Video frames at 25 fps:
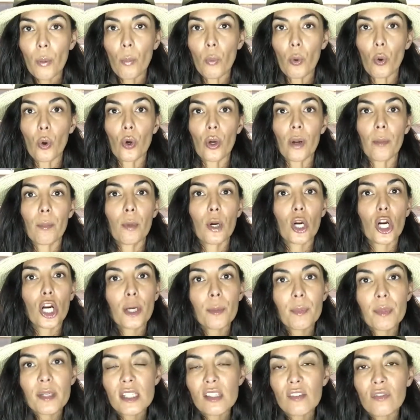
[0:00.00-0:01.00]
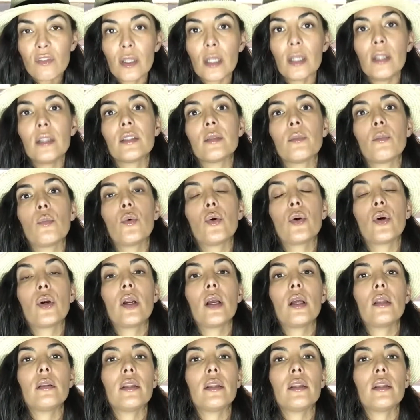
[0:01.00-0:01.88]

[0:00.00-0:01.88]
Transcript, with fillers: more purpose-filled, more